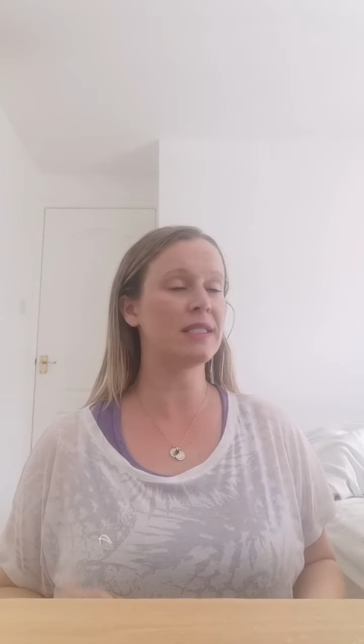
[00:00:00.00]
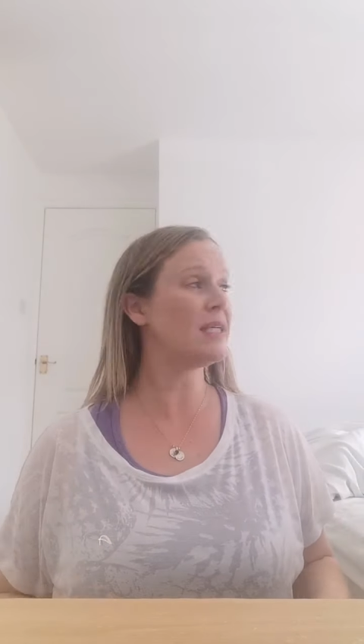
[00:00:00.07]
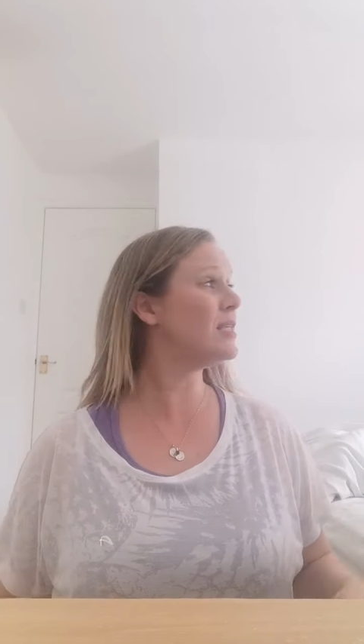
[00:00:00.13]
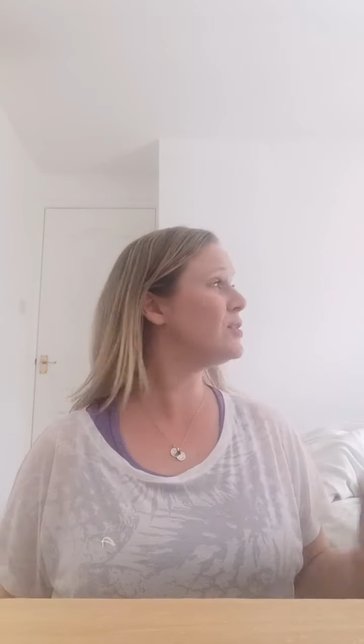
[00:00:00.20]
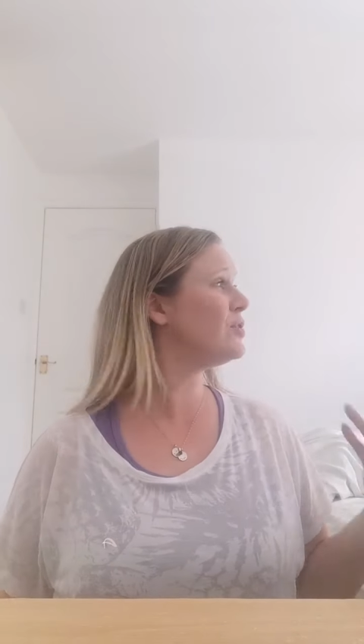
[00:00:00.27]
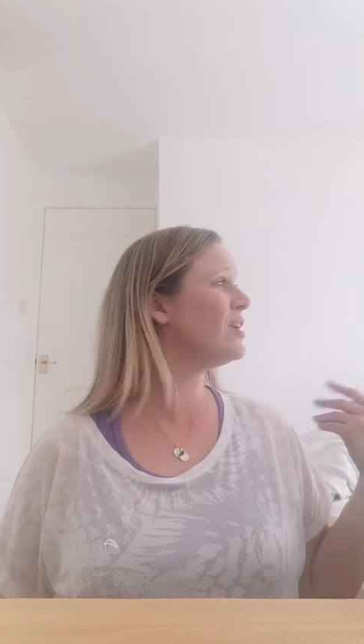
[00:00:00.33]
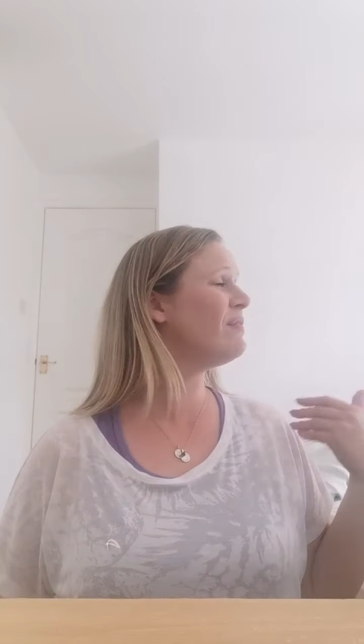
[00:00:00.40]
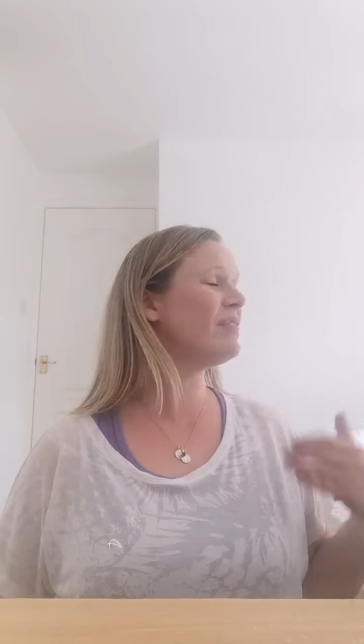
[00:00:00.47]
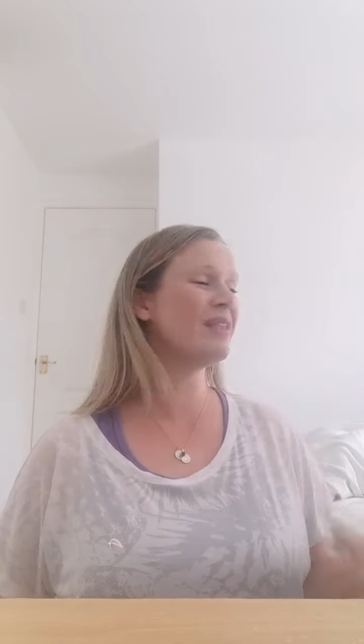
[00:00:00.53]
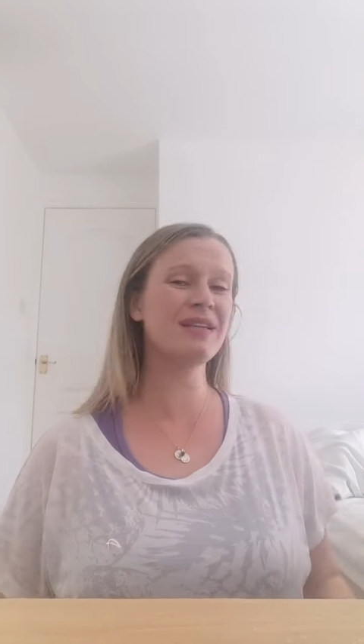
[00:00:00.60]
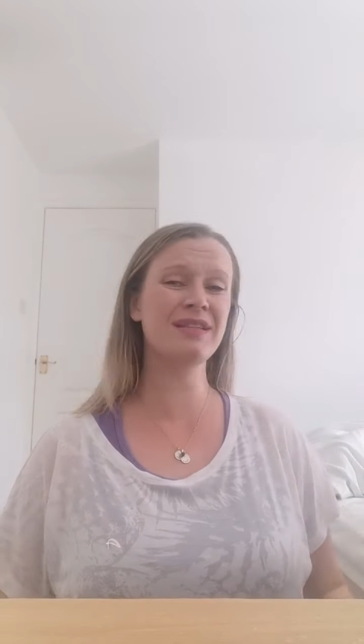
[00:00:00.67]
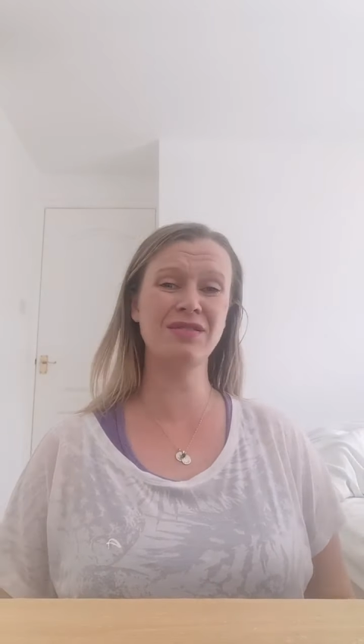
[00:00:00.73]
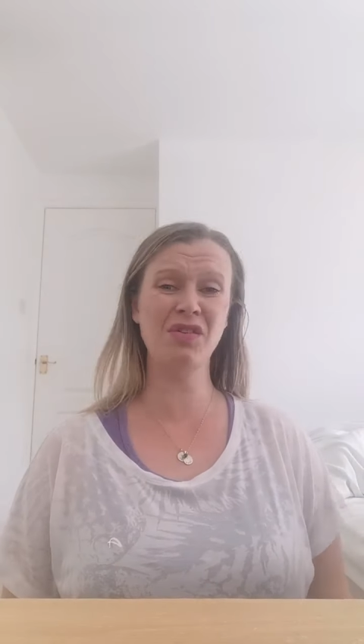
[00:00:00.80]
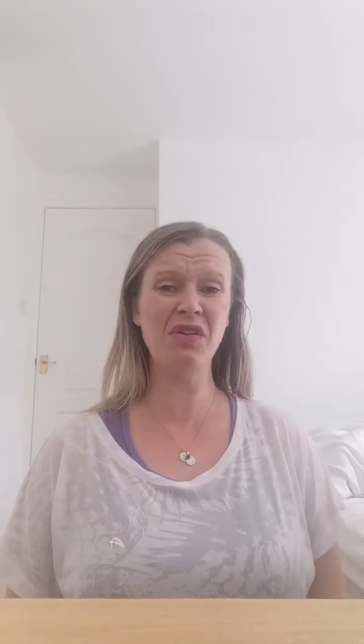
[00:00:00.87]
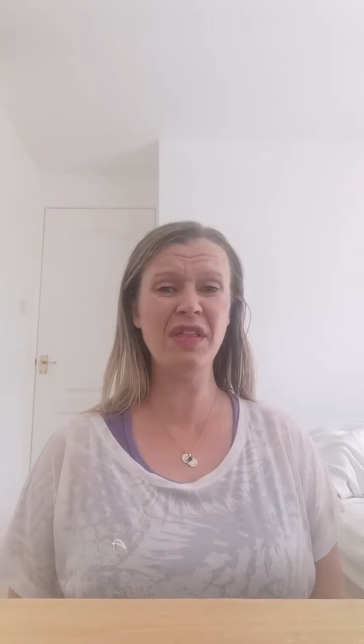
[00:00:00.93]
And it's not even,
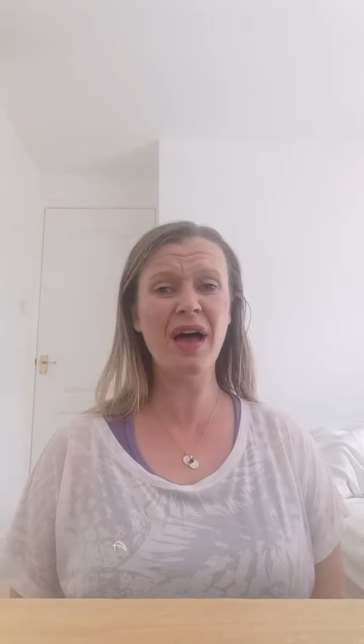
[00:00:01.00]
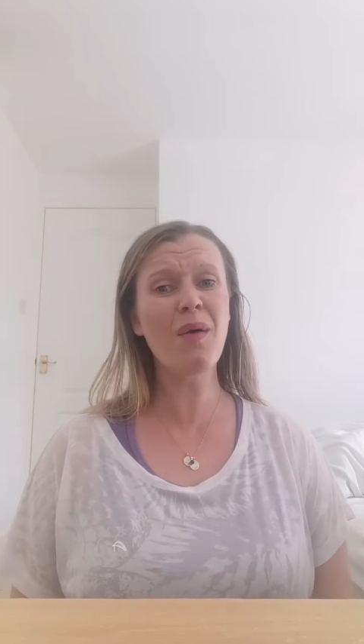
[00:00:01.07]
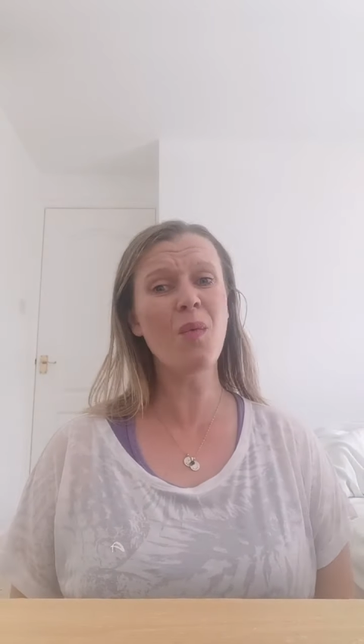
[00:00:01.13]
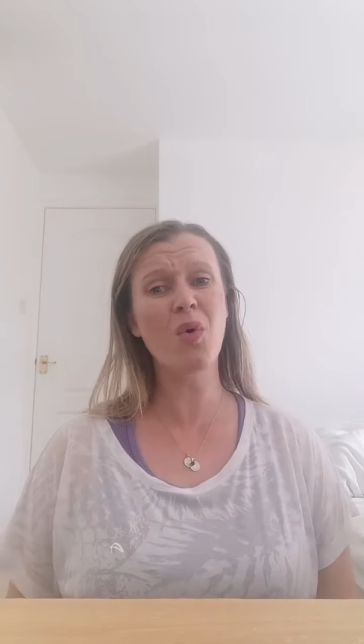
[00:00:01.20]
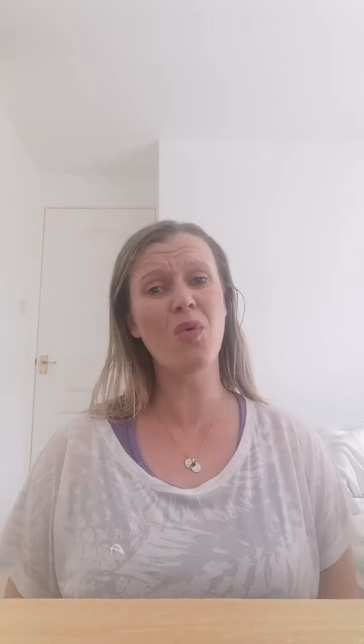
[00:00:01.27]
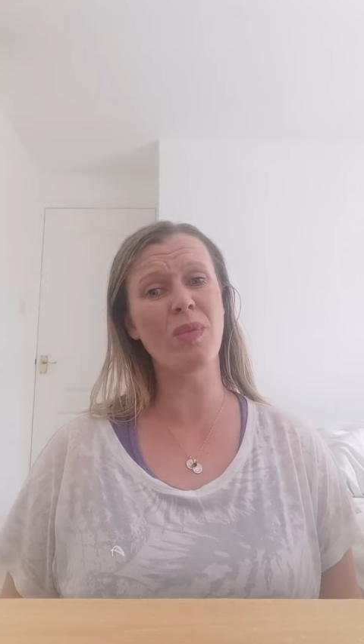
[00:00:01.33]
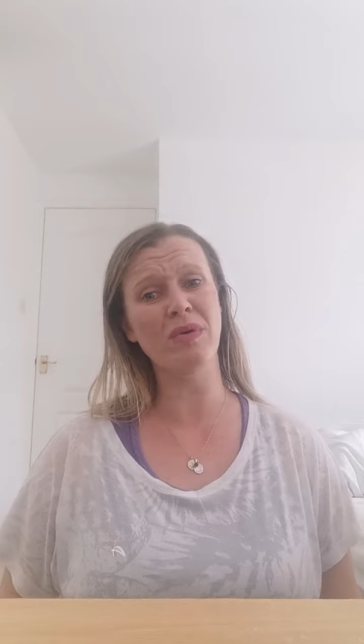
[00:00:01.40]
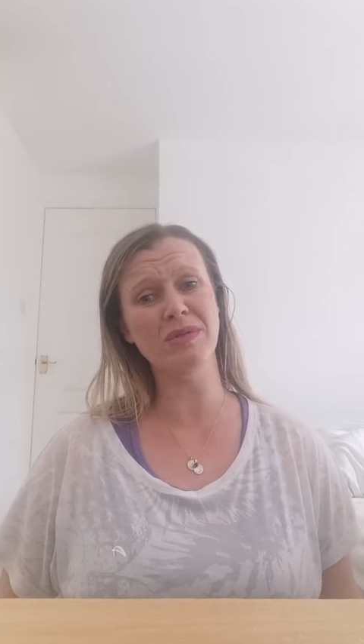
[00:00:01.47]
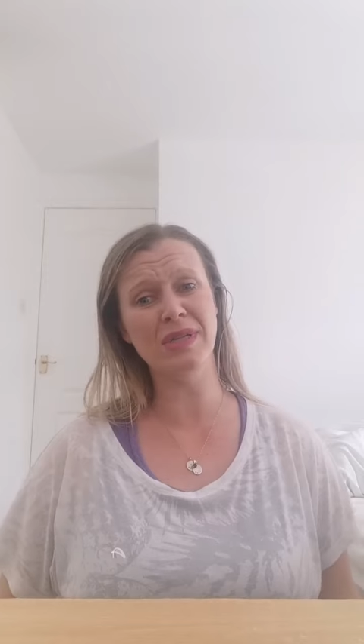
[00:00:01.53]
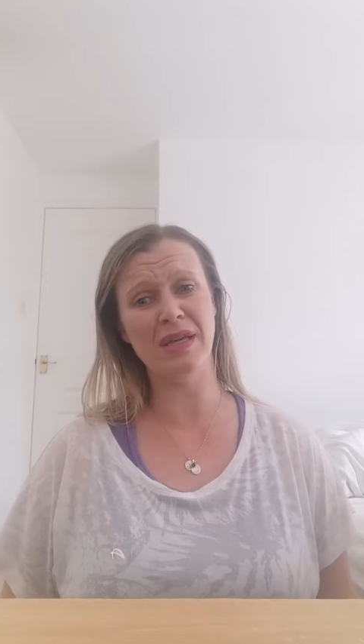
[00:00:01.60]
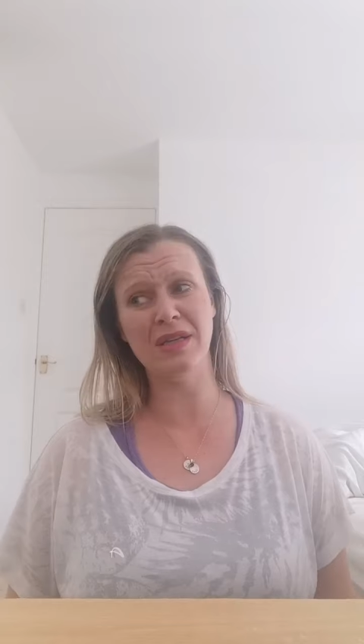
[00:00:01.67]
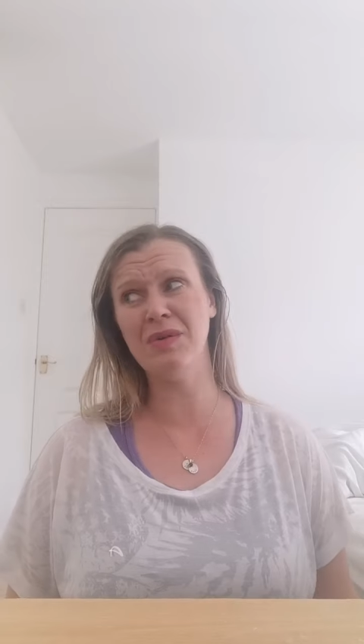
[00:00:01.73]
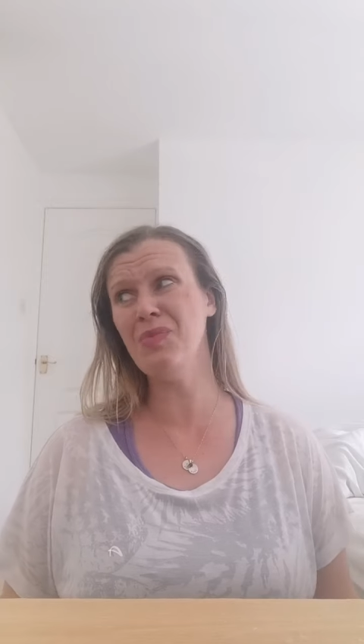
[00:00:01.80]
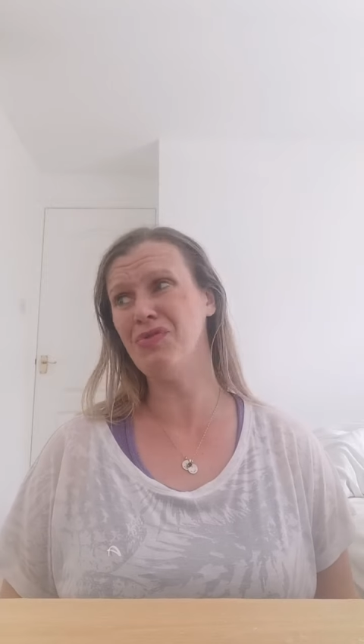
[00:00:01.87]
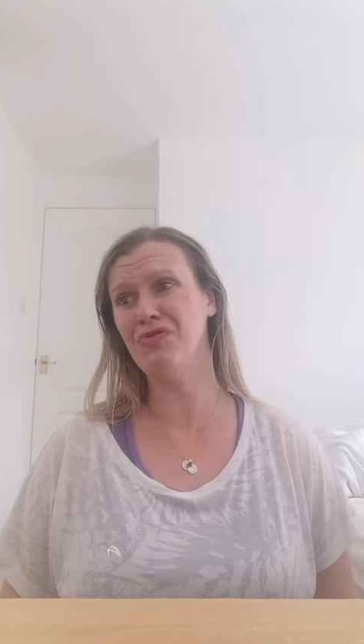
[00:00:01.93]
it's not that warm
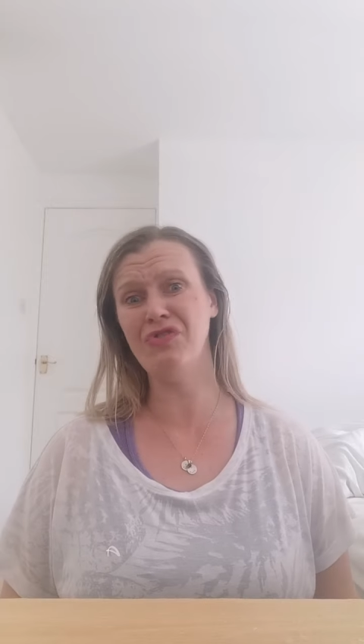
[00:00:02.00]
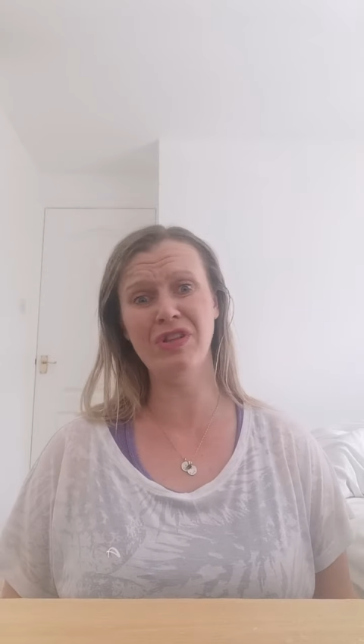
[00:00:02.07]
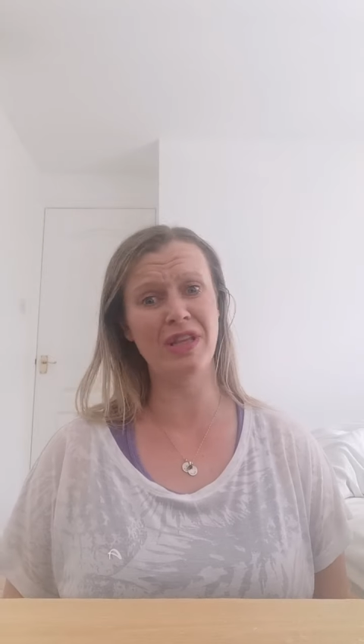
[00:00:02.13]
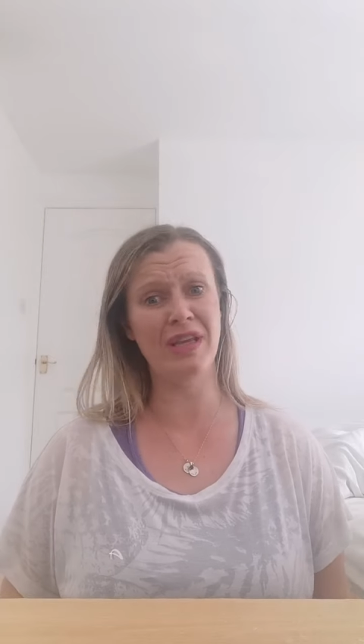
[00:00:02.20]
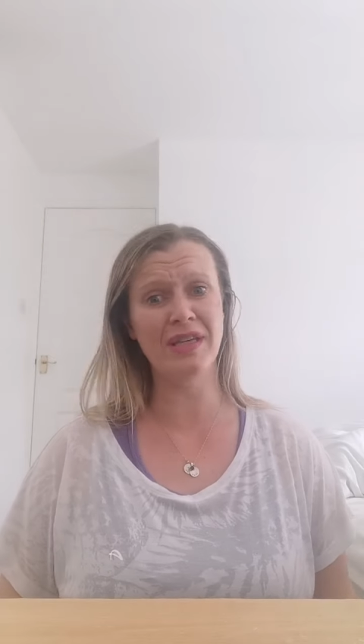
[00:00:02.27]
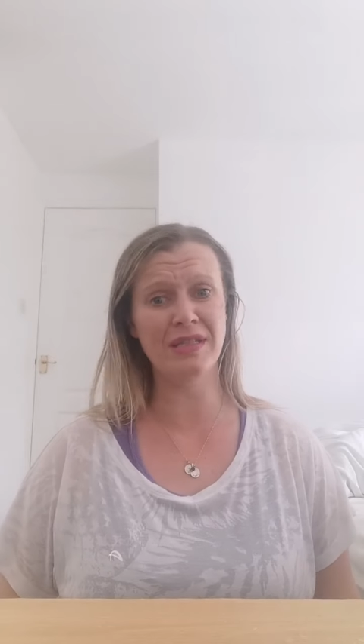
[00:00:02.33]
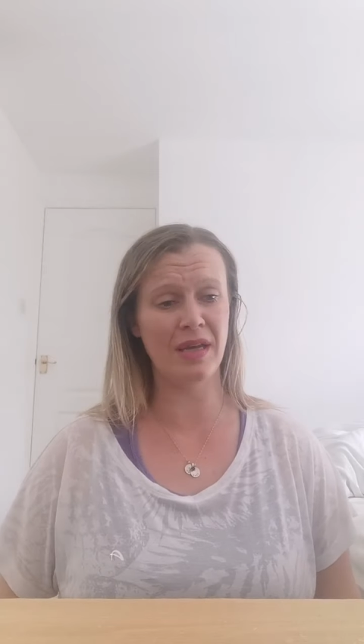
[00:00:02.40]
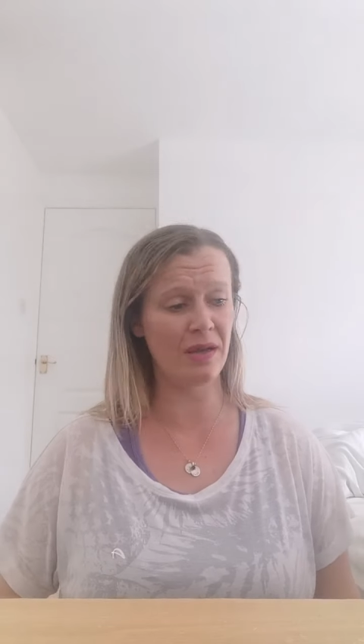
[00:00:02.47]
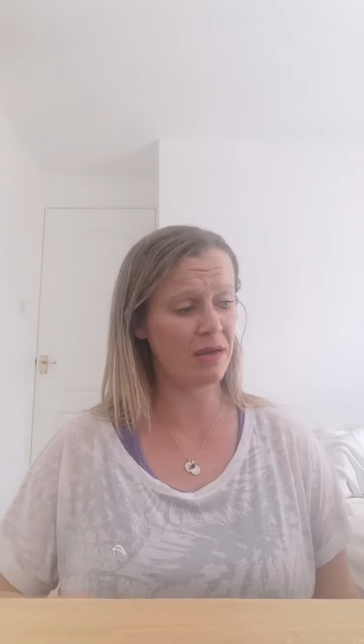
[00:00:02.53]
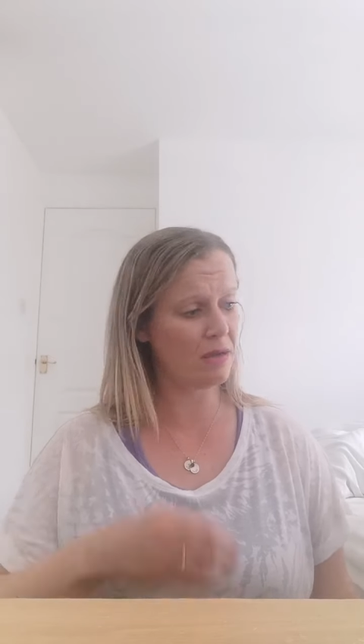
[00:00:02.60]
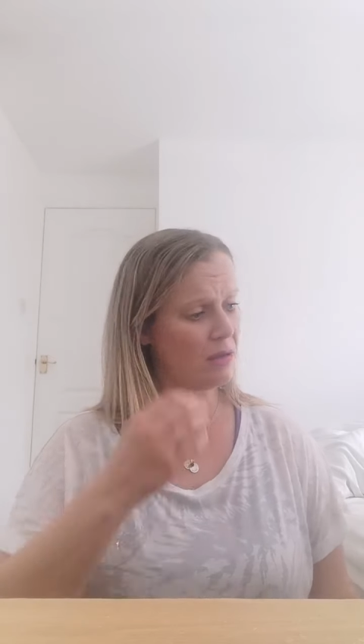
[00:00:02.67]
outside. Come on, really, is it?